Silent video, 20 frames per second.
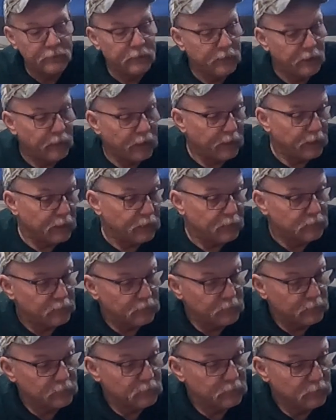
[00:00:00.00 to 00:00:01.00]

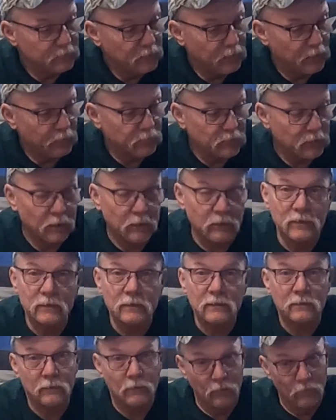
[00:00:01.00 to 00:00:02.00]
And everything's
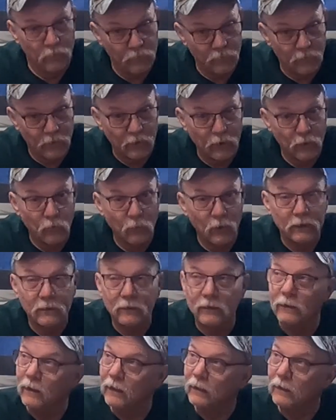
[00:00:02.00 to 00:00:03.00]
very wet
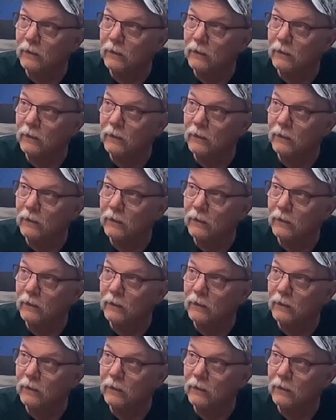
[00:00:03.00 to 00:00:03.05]
today.